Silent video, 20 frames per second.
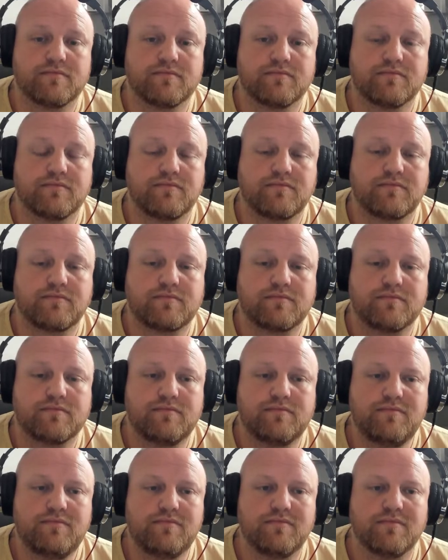
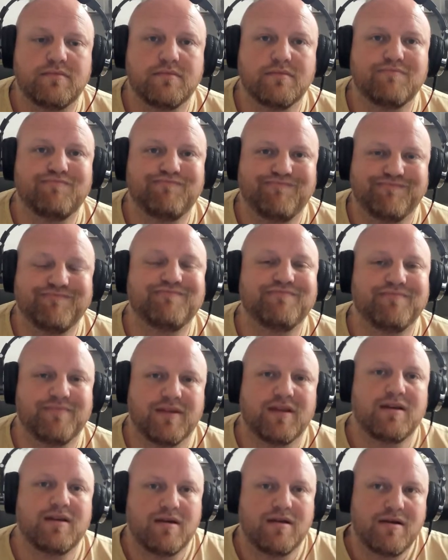
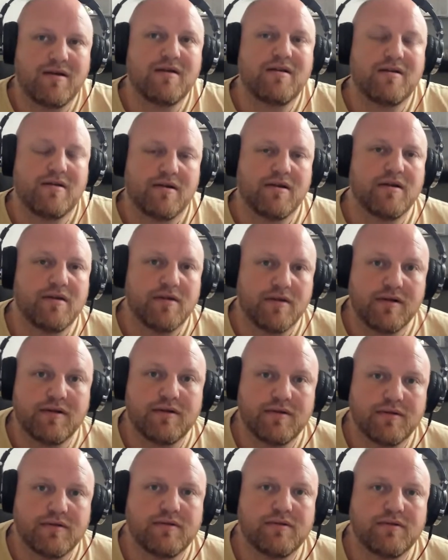
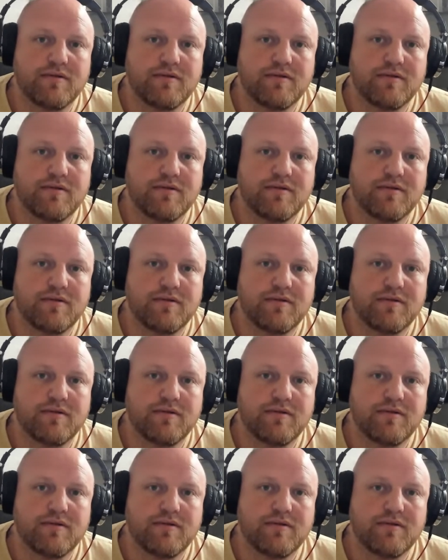(silent)